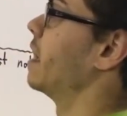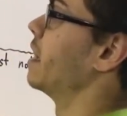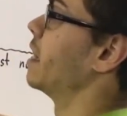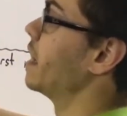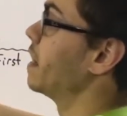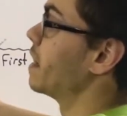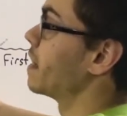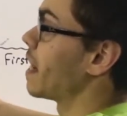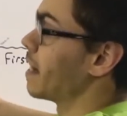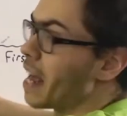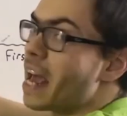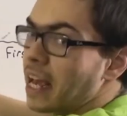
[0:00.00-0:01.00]
in the set
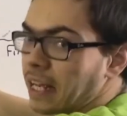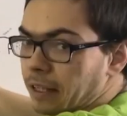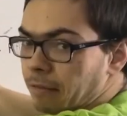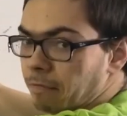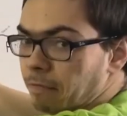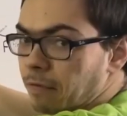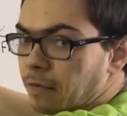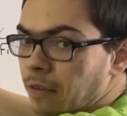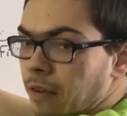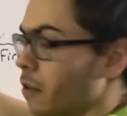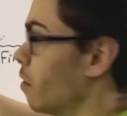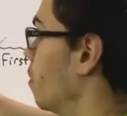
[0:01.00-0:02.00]
A,
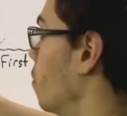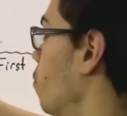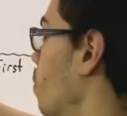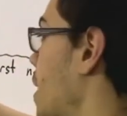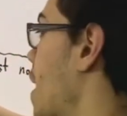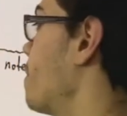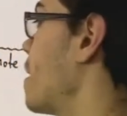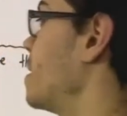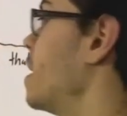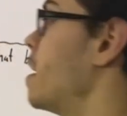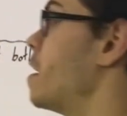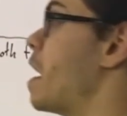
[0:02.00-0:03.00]
we have that
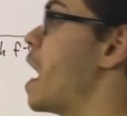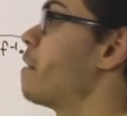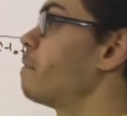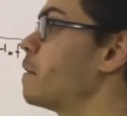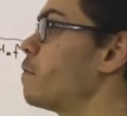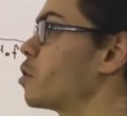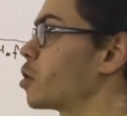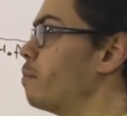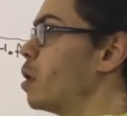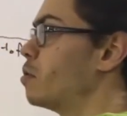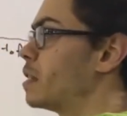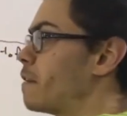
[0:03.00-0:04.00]
f inverse
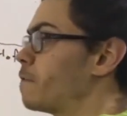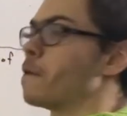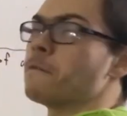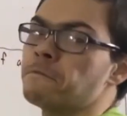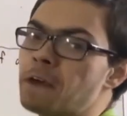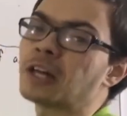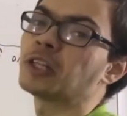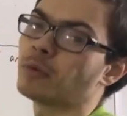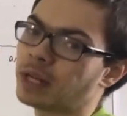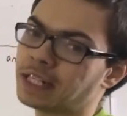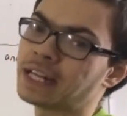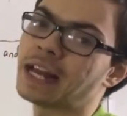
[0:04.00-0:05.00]
compose f
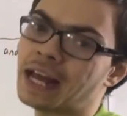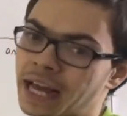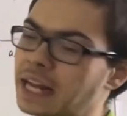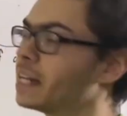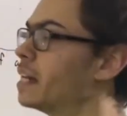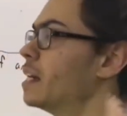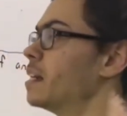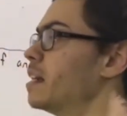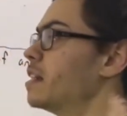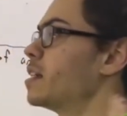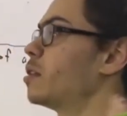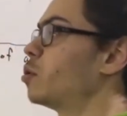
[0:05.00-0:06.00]
evaluated at A
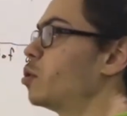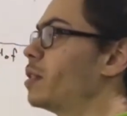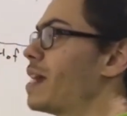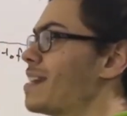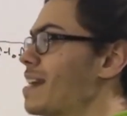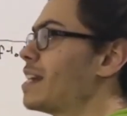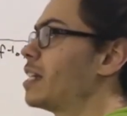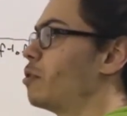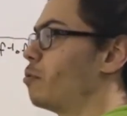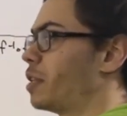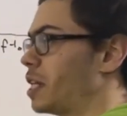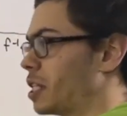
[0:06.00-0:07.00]
is equal to the identity
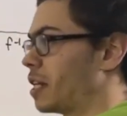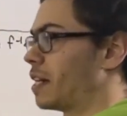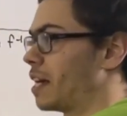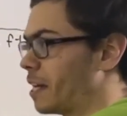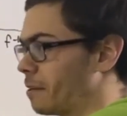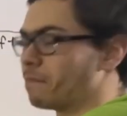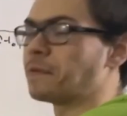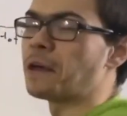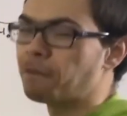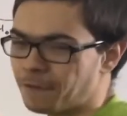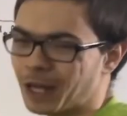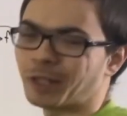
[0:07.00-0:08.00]
relation on A
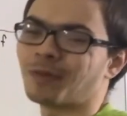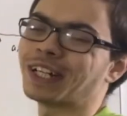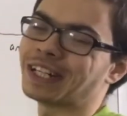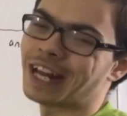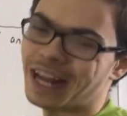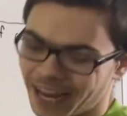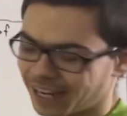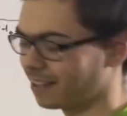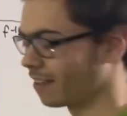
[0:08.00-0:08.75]
evaluated at A.